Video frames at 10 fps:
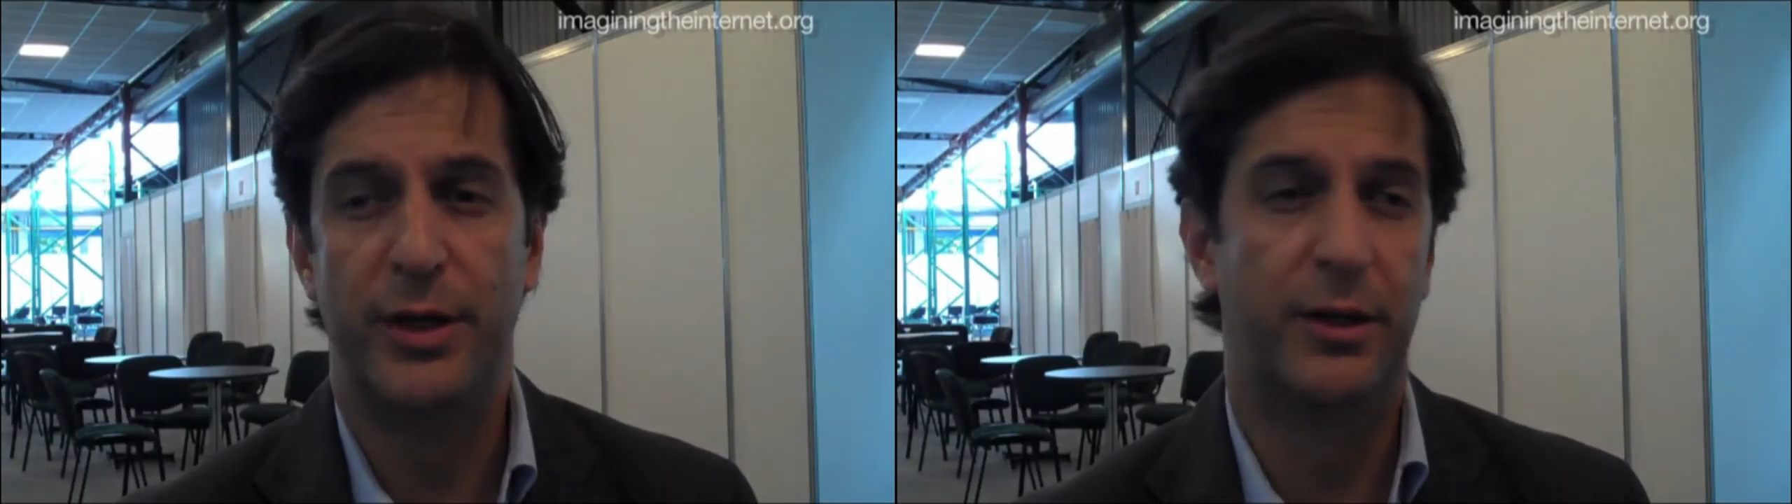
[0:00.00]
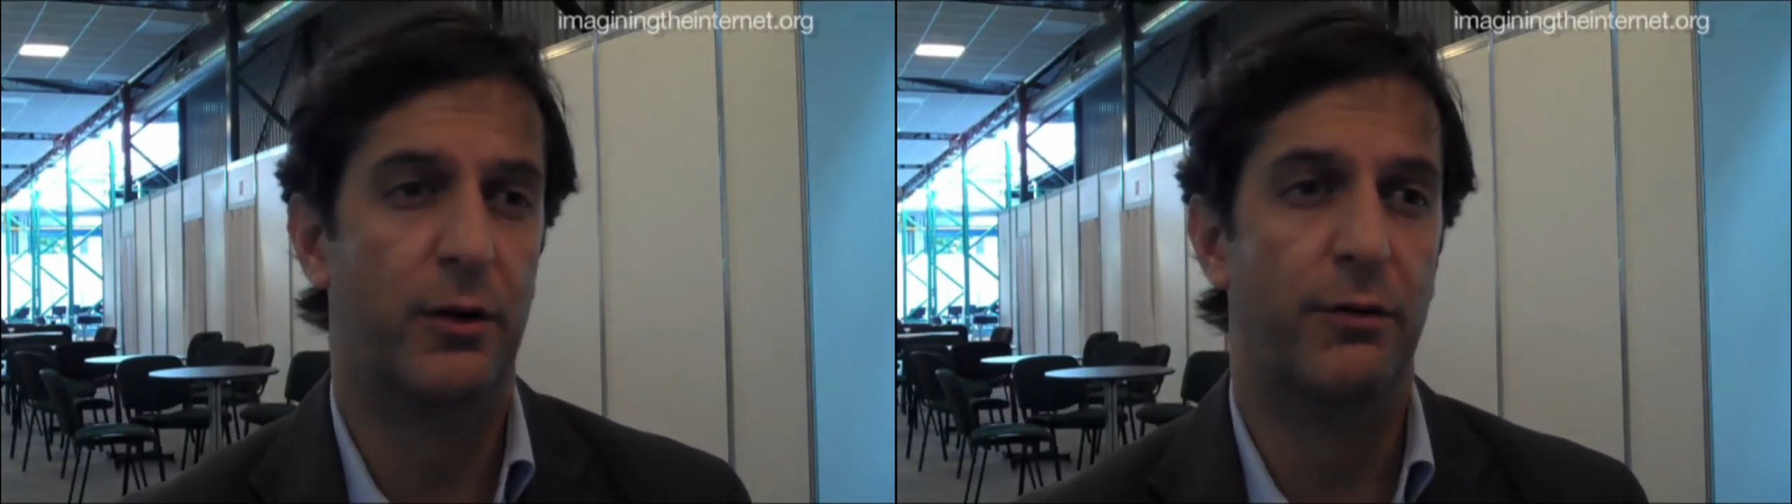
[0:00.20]

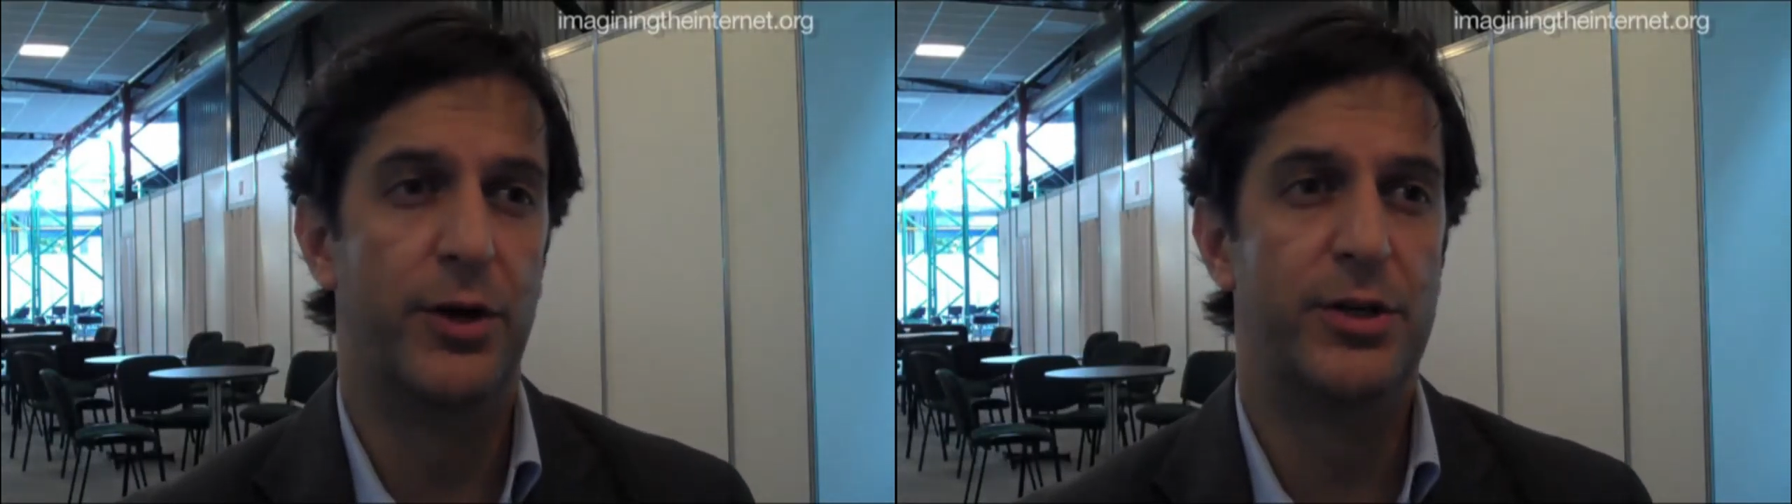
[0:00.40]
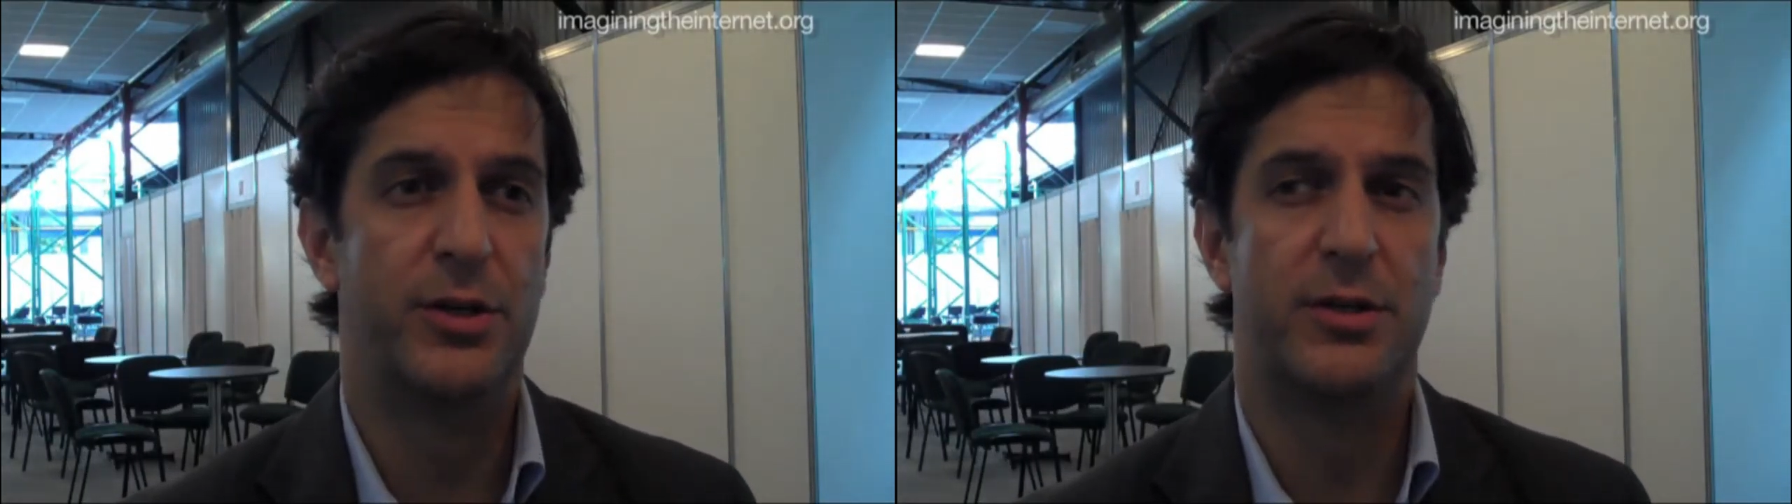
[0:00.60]
and the
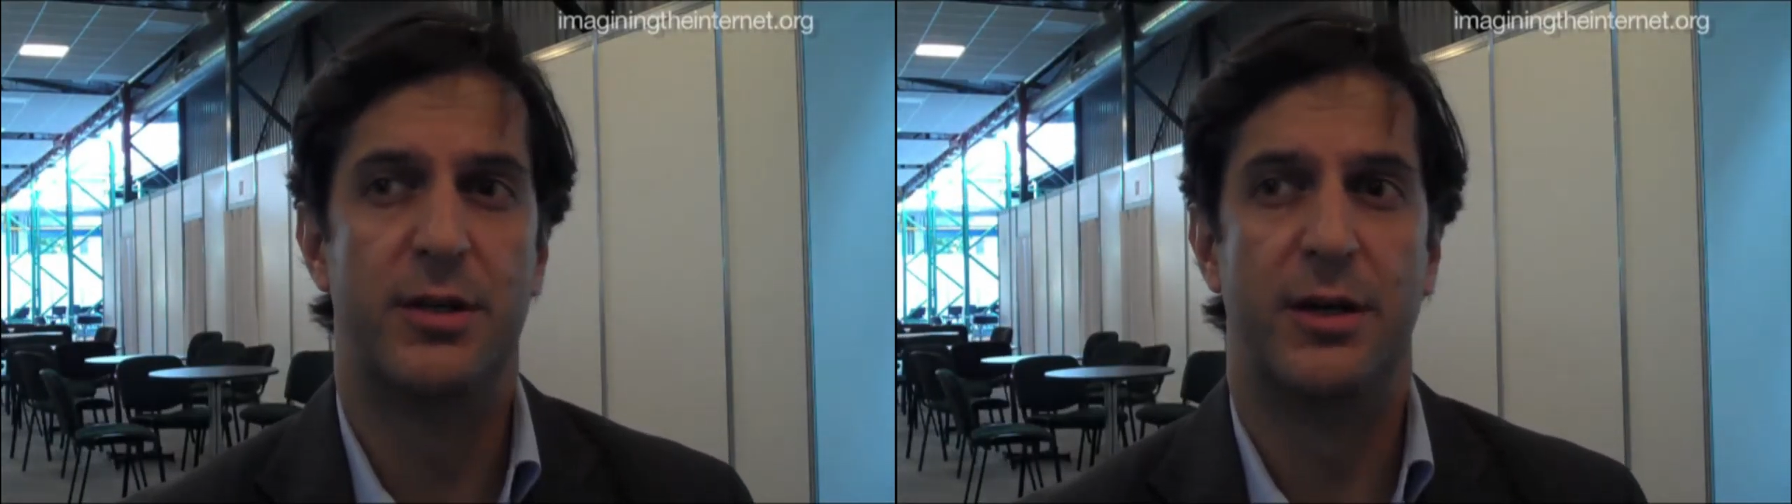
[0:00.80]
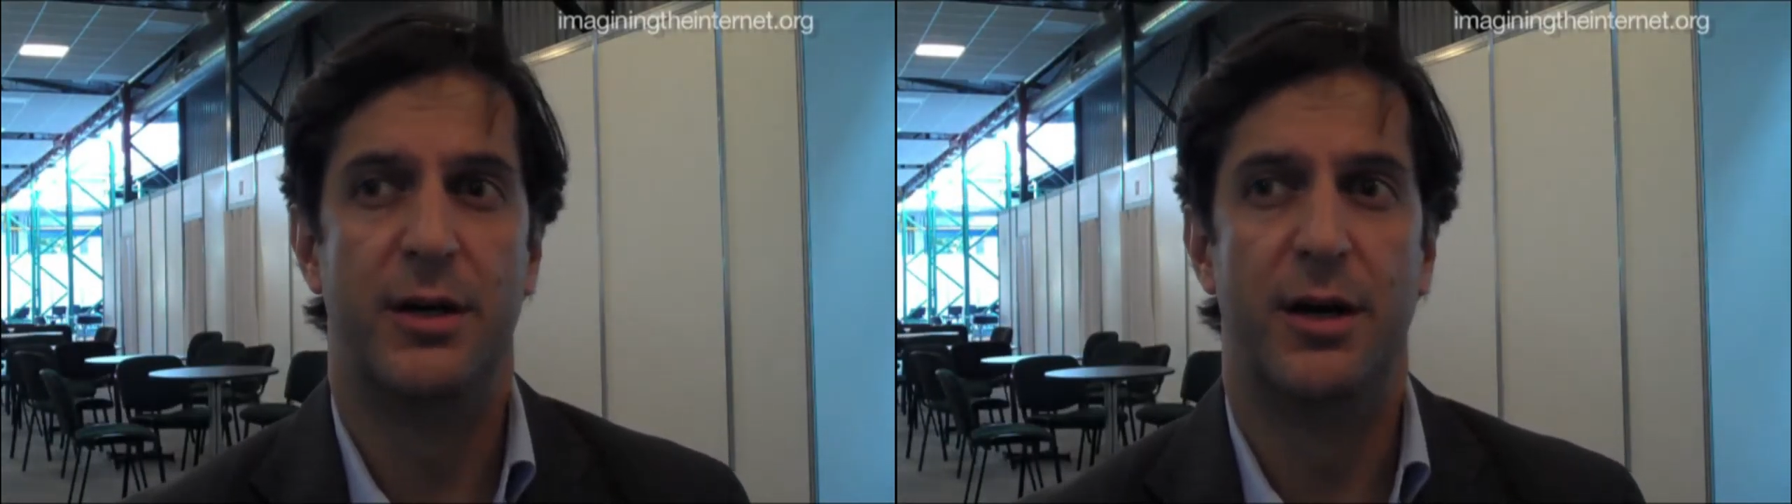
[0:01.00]
convergence
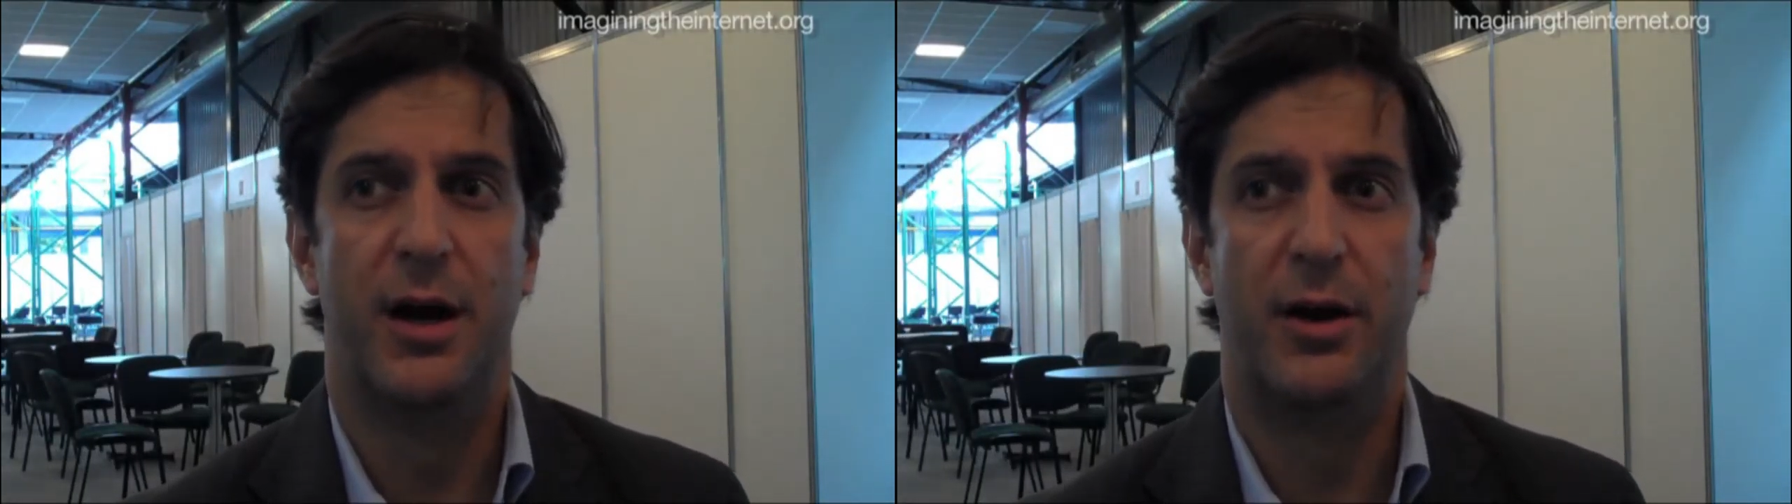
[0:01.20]
uh,